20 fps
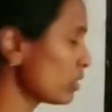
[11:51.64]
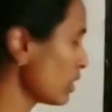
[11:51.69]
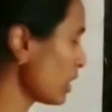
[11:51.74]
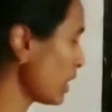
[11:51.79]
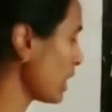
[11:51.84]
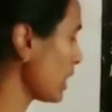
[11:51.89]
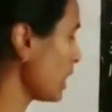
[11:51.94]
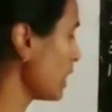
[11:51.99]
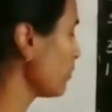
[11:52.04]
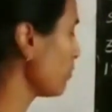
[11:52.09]

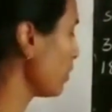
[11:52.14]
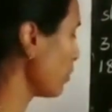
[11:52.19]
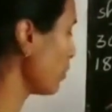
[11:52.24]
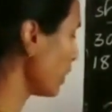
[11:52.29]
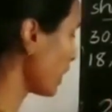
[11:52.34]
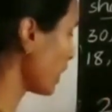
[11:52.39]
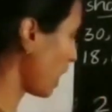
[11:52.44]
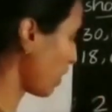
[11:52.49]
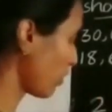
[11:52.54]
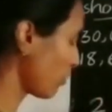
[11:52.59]
again will be
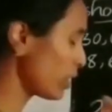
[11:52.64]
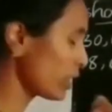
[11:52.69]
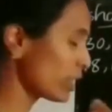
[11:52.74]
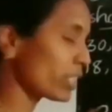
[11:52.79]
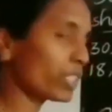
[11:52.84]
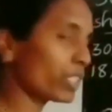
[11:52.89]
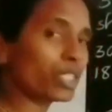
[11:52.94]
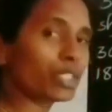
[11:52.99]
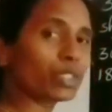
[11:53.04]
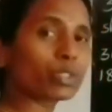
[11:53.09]
converted
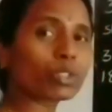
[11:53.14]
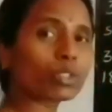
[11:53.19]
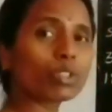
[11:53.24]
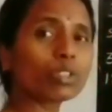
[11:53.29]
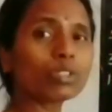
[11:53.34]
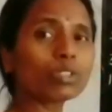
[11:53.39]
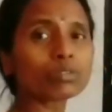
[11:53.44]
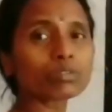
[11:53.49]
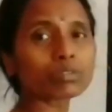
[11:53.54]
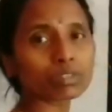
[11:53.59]
into
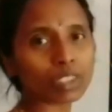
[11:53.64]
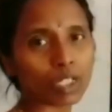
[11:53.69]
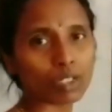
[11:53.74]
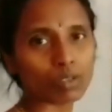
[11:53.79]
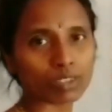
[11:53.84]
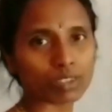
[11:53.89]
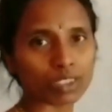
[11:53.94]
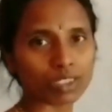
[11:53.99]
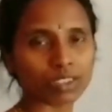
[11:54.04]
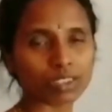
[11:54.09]

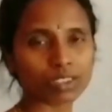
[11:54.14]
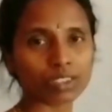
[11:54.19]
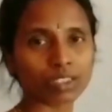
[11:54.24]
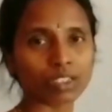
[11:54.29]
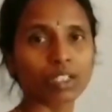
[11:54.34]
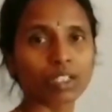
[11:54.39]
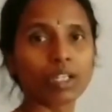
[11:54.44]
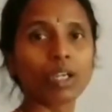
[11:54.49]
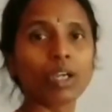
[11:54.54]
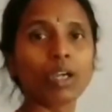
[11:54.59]
thousands.
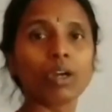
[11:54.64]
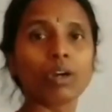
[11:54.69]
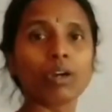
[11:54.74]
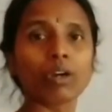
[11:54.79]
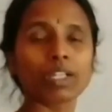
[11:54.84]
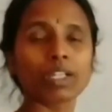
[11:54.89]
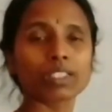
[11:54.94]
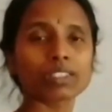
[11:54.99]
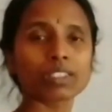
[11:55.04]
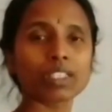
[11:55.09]

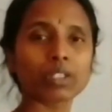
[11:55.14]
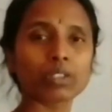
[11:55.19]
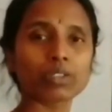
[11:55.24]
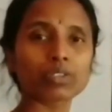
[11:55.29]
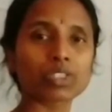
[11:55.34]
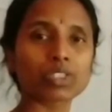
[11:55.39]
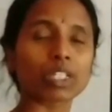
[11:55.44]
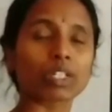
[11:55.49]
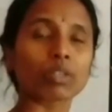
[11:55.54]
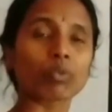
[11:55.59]
Yes or no,
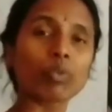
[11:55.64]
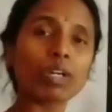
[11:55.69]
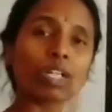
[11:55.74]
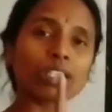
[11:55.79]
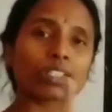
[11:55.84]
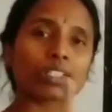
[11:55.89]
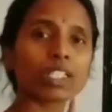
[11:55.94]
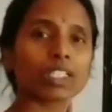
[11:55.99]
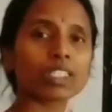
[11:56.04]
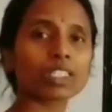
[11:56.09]
children? 1
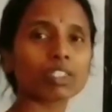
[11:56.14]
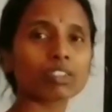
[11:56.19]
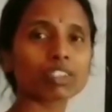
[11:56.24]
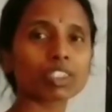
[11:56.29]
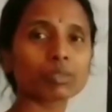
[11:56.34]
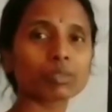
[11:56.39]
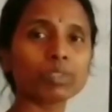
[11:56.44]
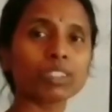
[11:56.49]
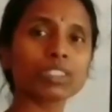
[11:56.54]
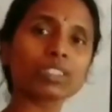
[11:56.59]
10,000
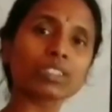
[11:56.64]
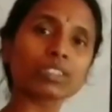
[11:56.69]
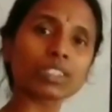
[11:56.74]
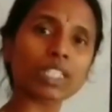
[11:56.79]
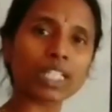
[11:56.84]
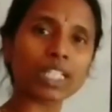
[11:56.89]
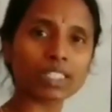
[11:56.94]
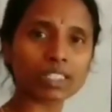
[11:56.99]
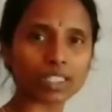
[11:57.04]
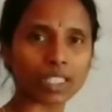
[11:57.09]
means
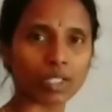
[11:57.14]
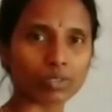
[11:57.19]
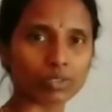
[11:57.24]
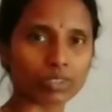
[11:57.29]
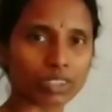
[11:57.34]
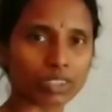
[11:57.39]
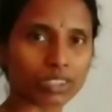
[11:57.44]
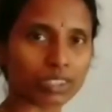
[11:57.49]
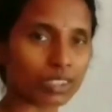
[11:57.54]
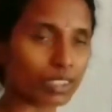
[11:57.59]

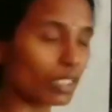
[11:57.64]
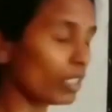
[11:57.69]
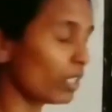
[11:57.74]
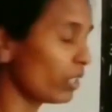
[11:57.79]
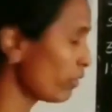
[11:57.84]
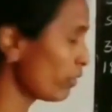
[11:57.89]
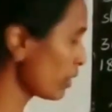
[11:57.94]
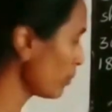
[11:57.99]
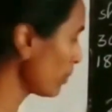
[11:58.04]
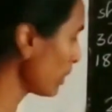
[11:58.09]
10,000s.
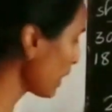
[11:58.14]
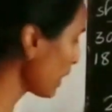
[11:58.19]
From